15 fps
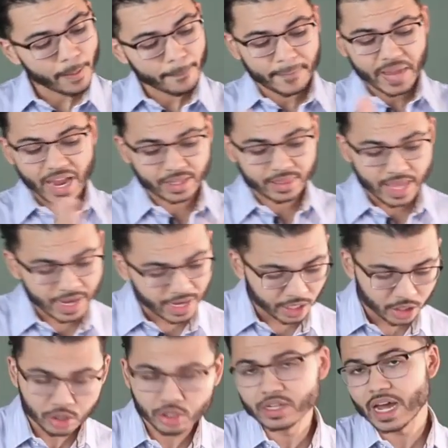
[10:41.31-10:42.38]
Back then I
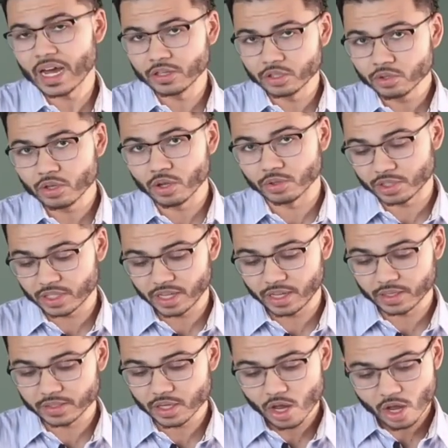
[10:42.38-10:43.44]
could not do those
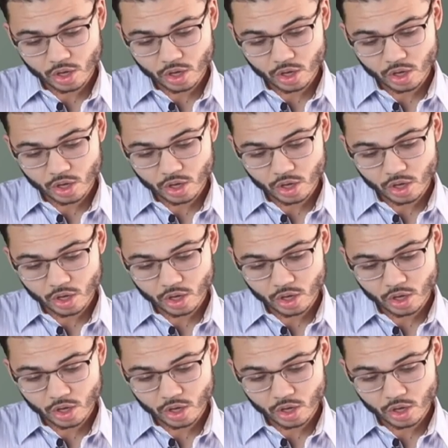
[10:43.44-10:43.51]
things.